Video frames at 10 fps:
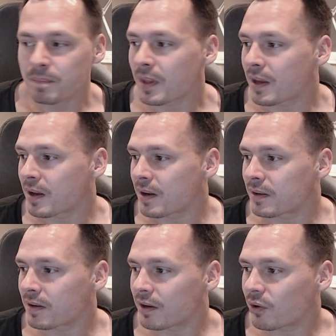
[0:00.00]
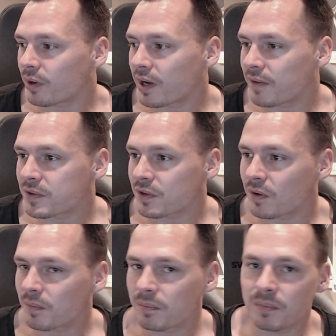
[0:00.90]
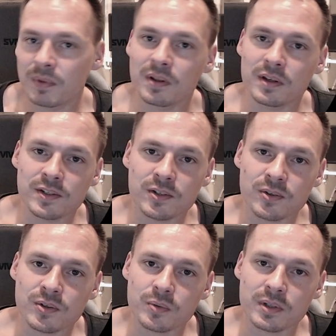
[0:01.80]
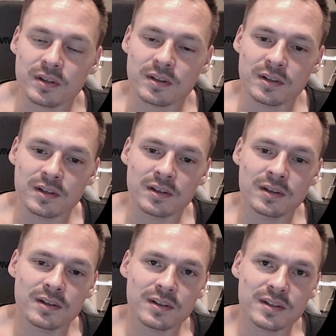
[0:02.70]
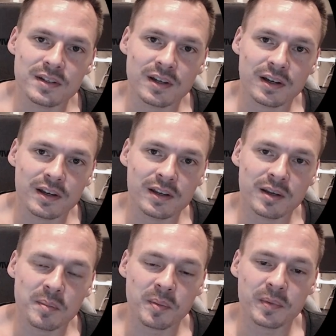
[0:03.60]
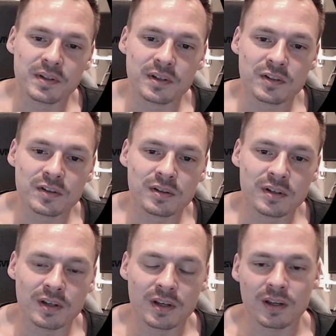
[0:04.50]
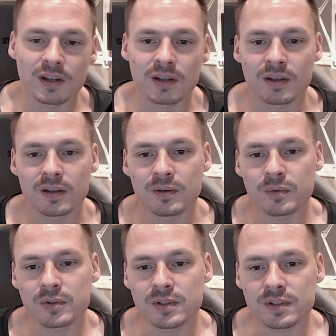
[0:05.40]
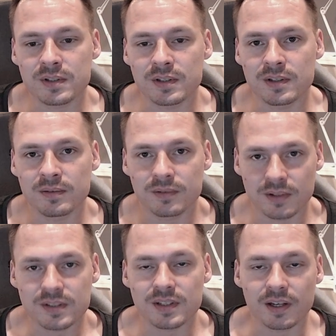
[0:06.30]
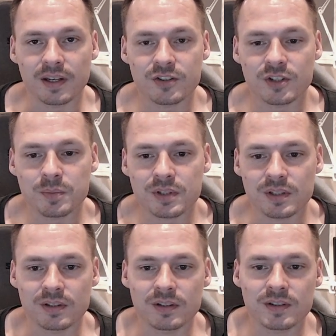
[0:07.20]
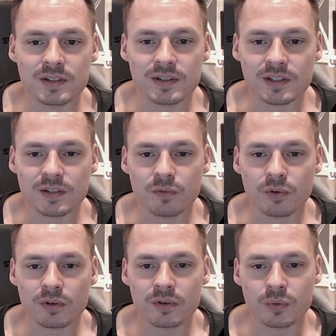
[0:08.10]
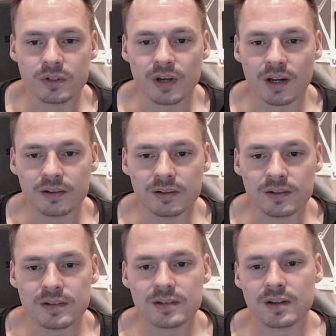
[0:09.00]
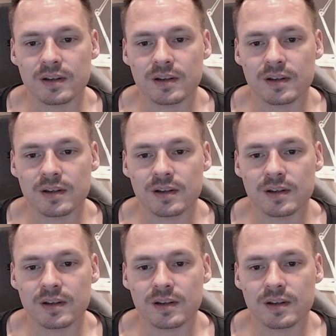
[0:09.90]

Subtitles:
And I know I have some issues with the CIA implementation, which is the CIA chips in the C64, which handles